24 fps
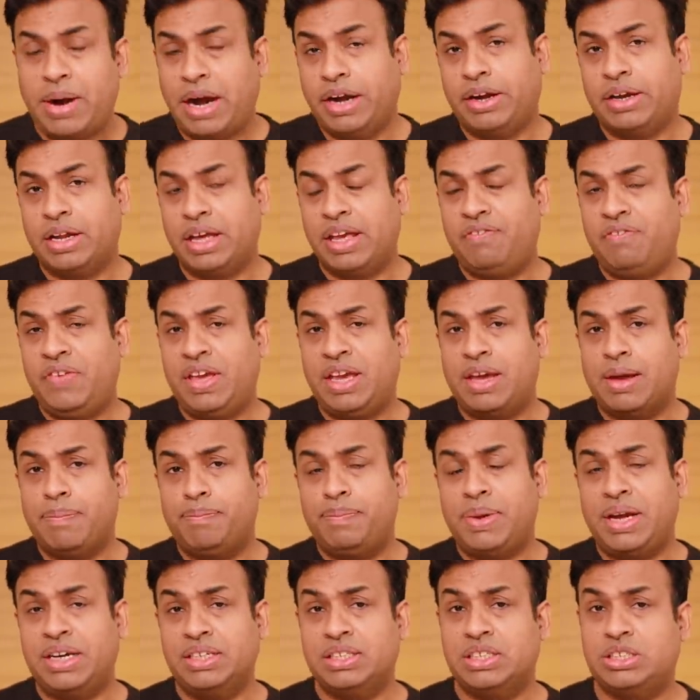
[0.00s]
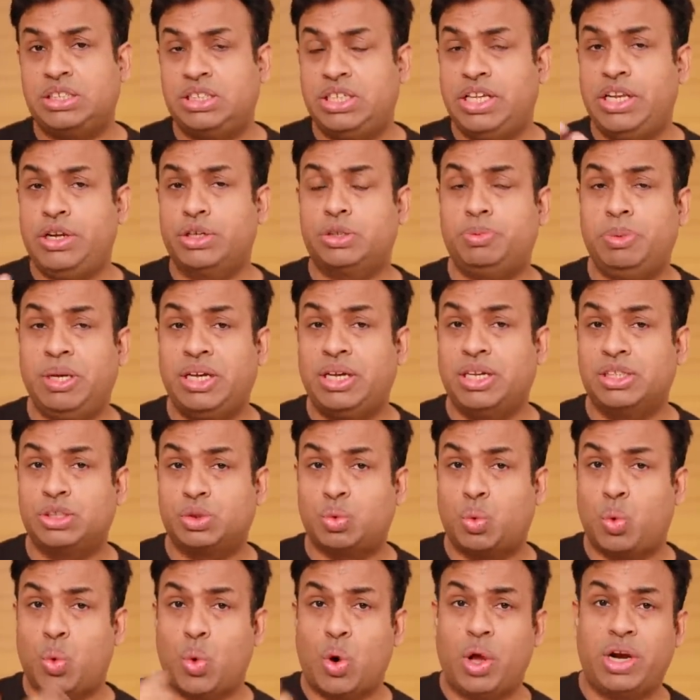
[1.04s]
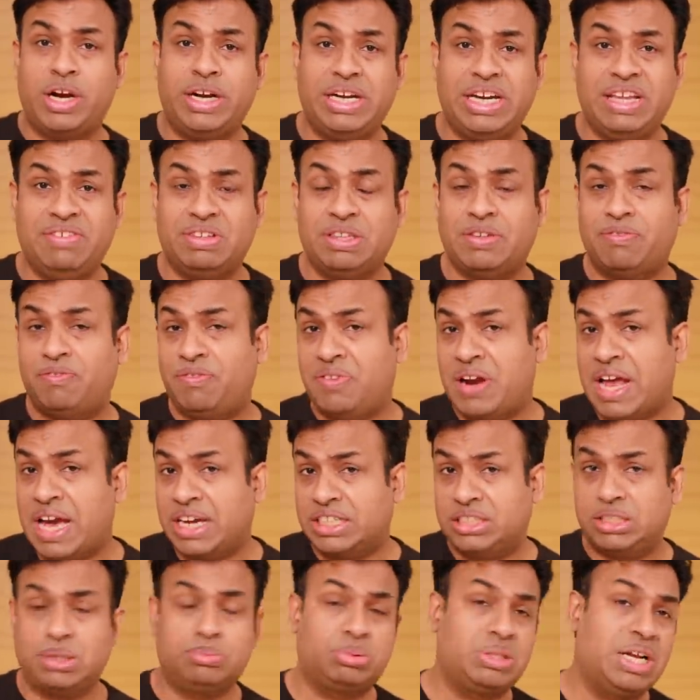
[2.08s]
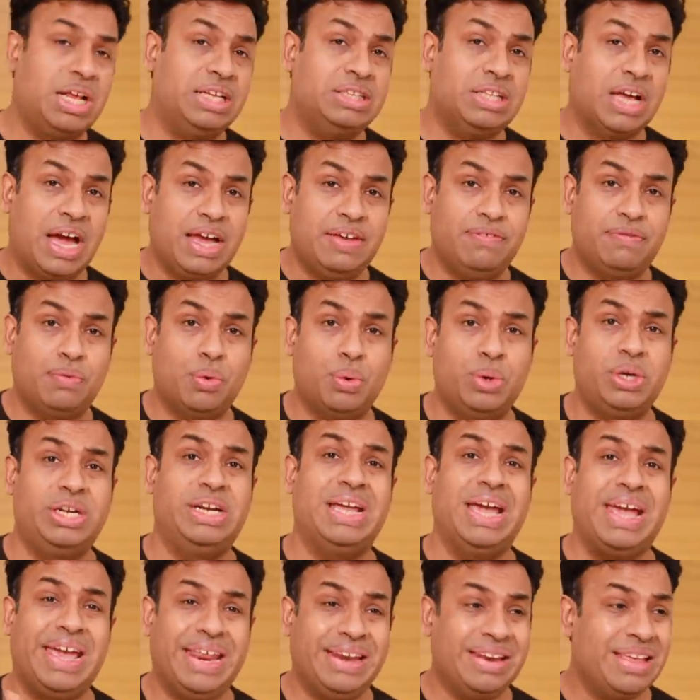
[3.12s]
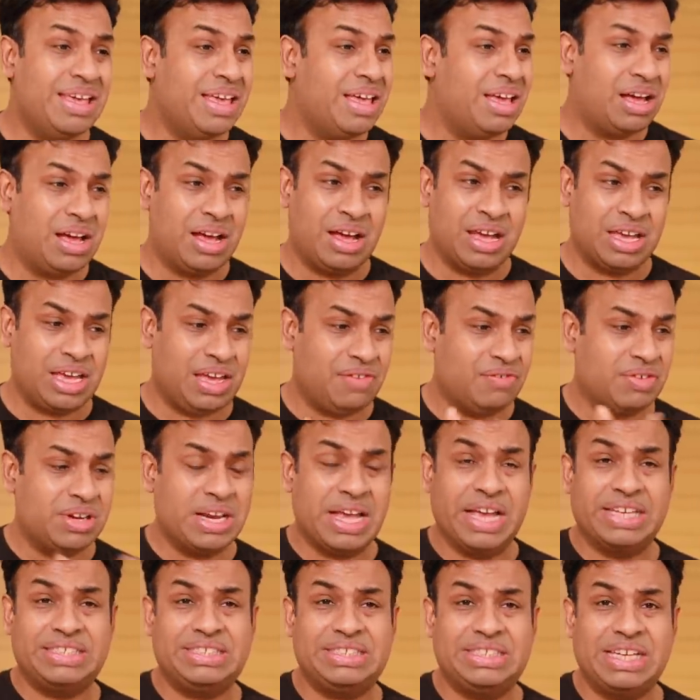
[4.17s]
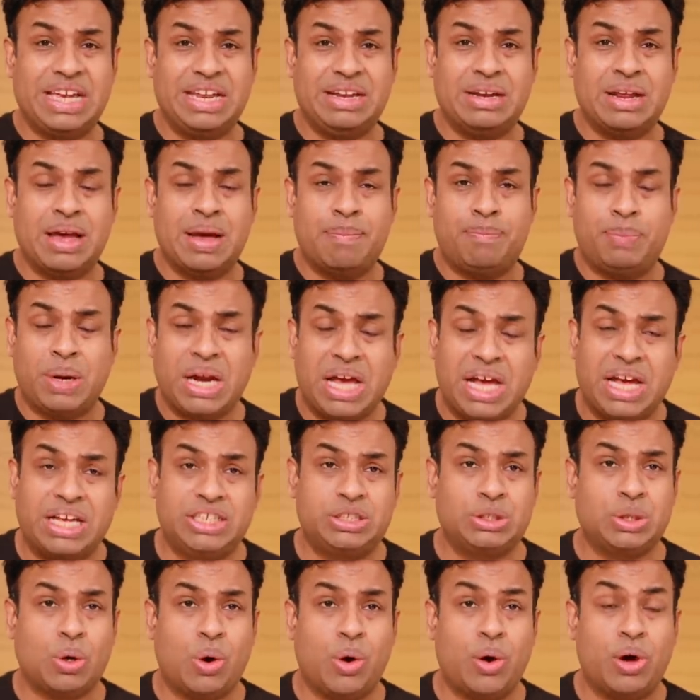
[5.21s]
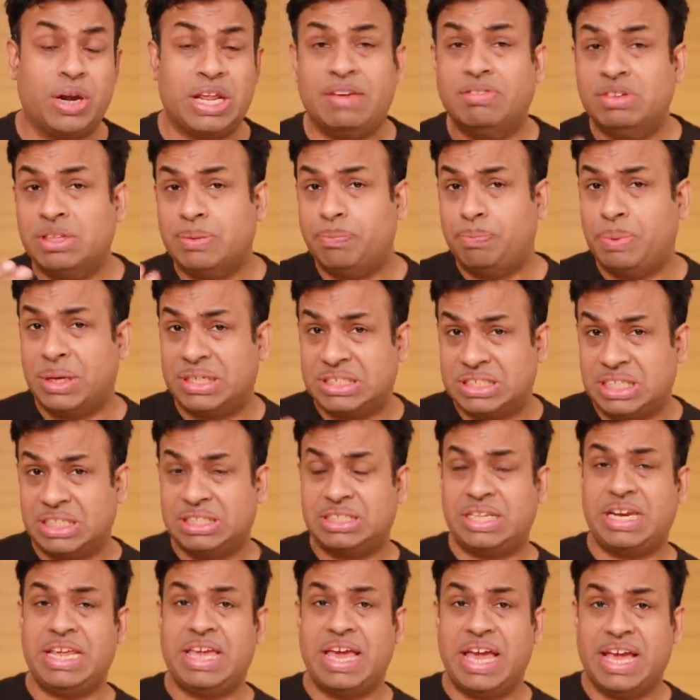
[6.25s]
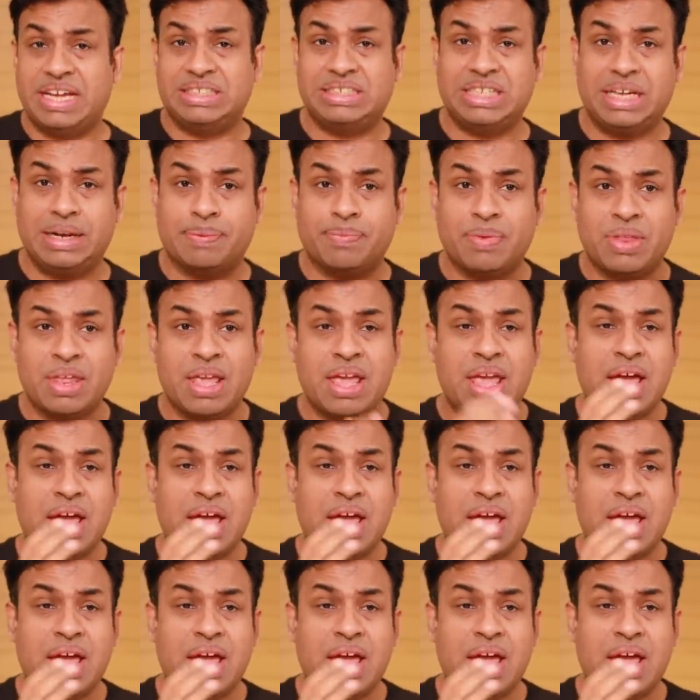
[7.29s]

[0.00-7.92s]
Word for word: But if we compare the stereo speakers quality with the flagships like the iPhone ten, uh, even S ten uh, Plus, or even the Pixel three X L,